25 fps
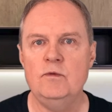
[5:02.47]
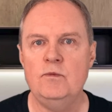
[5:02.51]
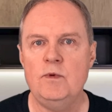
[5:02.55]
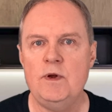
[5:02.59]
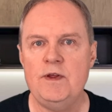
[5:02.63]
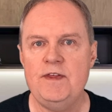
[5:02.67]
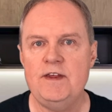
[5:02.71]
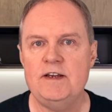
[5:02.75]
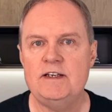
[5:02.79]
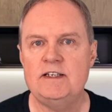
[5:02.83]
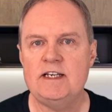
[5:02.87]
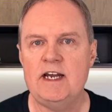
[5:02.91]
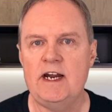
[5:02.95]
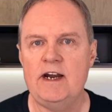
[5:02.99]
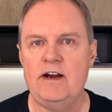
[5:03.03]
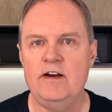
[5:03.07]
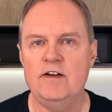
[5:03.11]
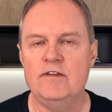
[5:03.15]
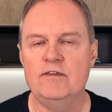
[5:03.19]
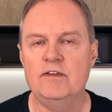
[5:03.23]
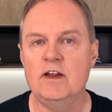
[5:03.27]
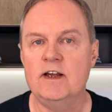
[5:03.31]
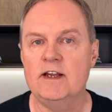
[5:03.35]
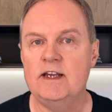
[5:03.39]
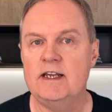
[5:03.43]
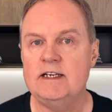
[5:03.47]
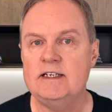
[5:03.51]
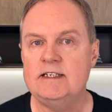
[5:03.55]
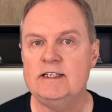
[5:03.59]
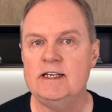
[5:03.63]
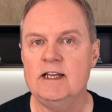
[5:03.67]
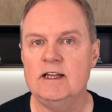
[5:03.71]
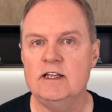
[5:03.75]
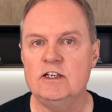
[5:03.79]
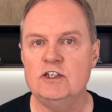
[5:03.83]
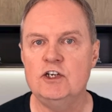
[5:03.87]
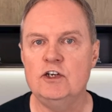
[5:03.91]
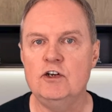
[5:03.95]
with a tariff like
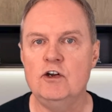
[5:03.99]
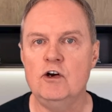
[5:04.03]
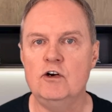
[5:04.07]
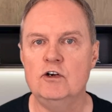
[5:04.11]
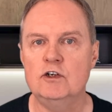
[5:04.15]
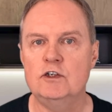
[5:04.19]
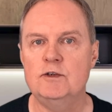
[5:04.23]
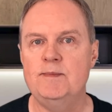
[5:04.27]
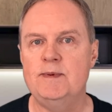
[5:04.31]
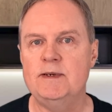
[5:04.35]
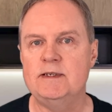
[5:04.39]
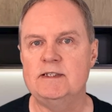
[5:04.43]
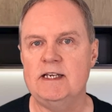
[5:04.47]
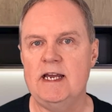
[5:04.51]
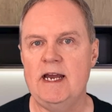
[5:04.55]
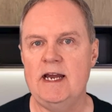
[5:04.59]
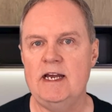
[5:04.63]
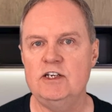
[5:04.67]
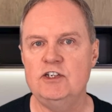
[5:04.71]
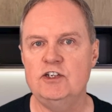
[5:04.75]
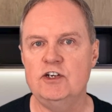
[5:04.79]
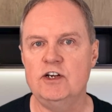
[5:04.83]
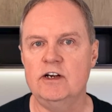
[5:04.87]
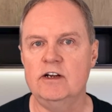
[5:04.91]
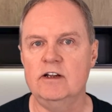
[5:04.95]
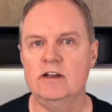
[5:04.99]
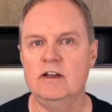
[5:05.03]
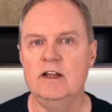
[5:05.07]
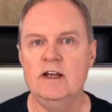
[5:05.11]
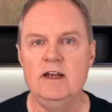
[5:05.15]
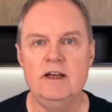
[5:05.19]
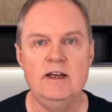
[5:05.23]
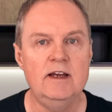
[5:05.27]
Intelligent Octopus Agile,